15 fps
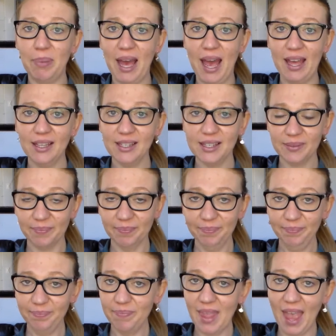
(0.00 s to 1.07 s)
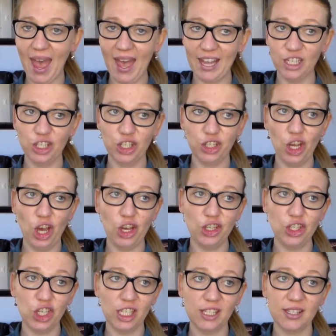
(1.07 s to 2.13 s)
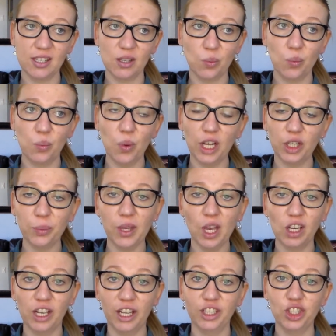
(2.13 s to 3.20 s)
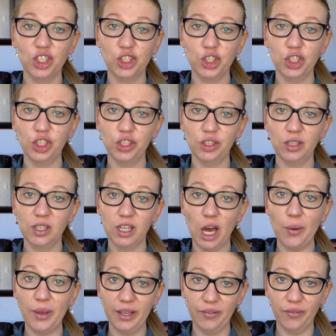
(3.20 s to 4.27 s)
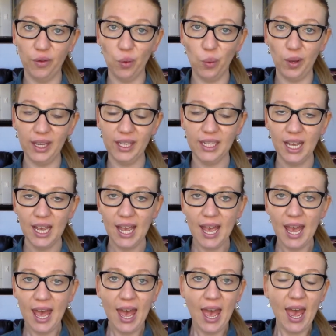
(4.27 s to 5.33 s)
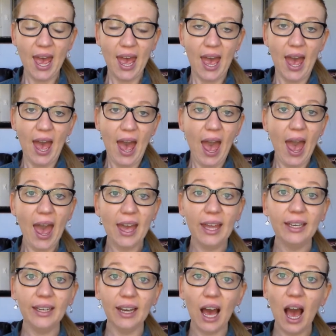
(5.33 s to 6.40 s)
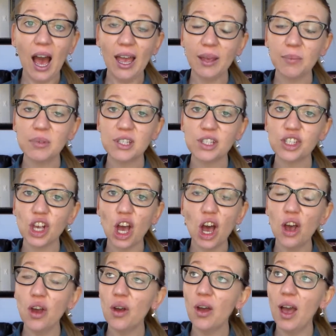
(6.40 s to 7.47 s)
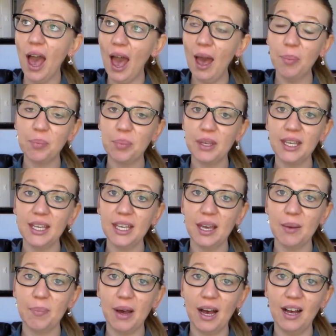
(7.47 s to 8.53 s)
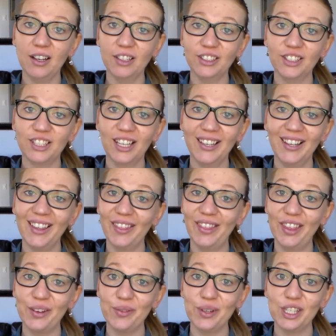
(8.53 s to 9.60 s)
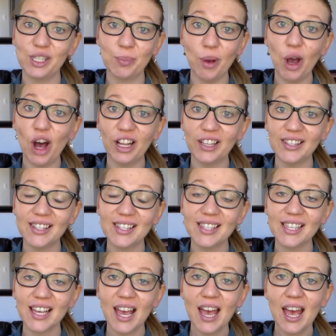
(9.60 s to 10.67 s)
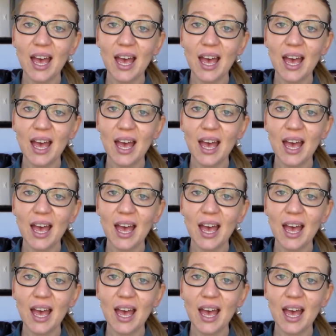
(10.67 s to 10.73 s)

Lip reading: plans and, you know, just what we are going to do going forward. And I am so happy about the response,